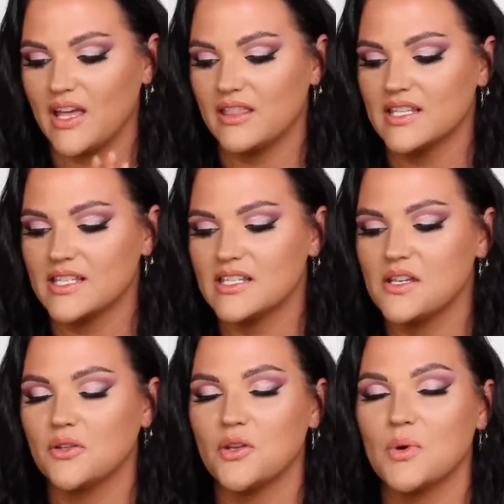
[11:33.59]
This is
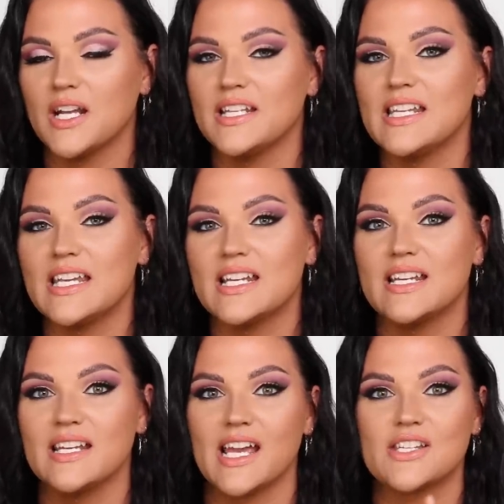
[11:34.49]
the only one I need
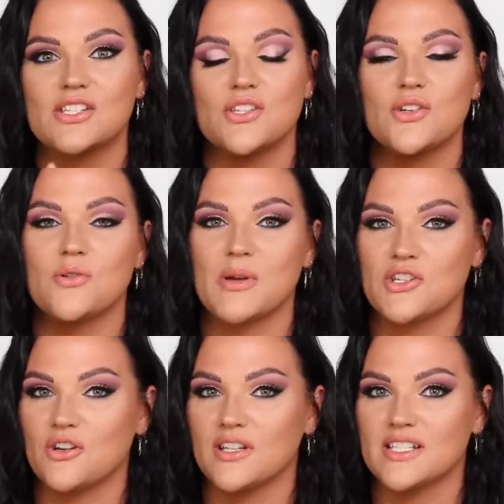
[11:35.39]
next to my
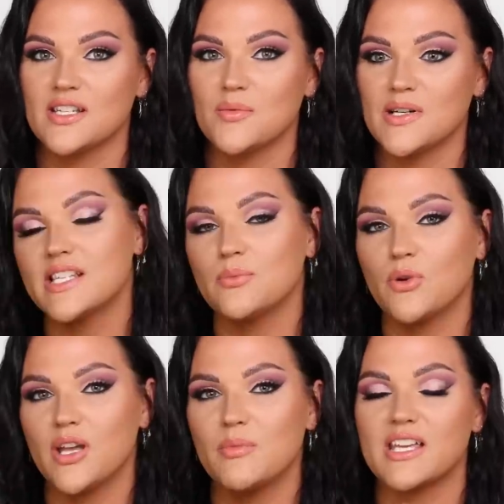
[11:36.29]
Charlotte Tilbury
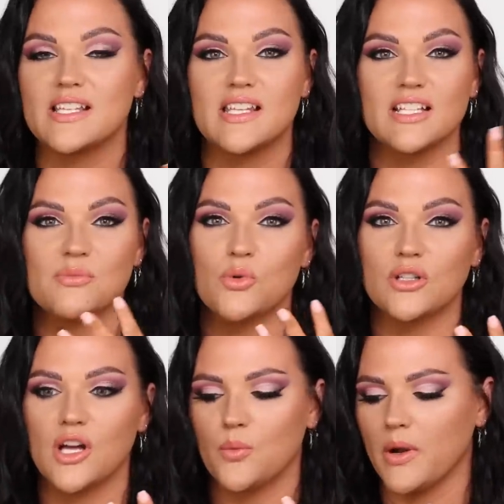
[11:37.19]
spray because that's more
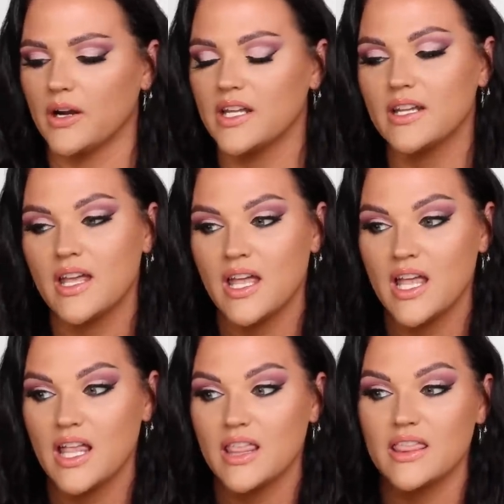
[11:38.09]
long wearing.
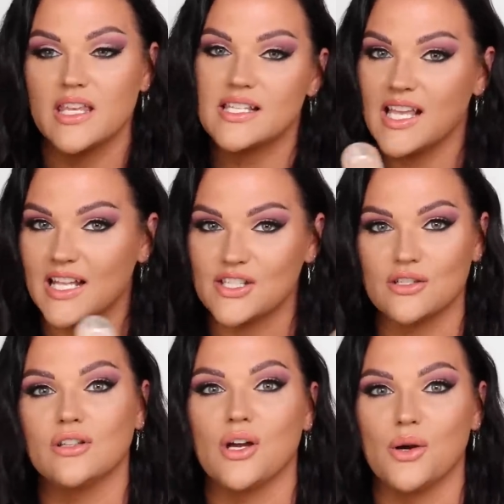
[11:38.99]
This adds
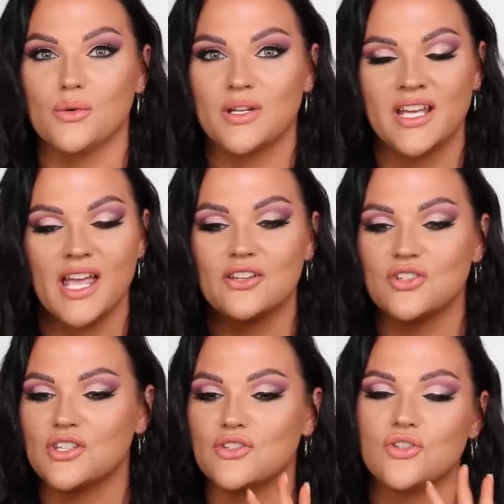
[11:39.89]
glow and
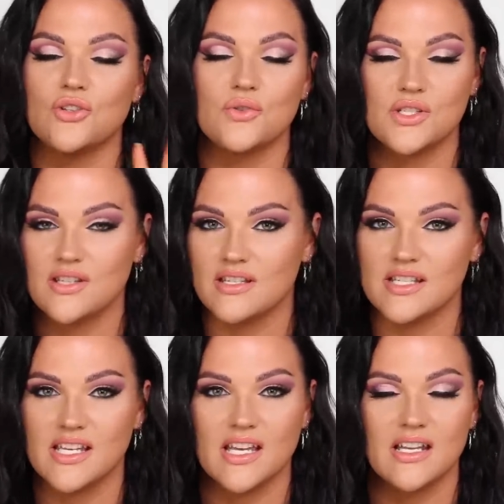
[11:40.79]
just juice to the
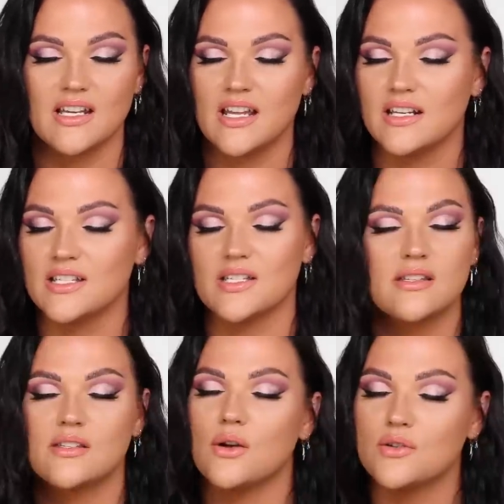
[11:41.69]
skin, and it's
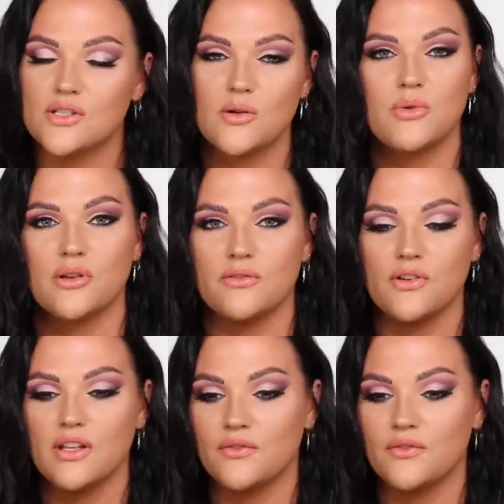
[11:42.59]
so, so beautiful.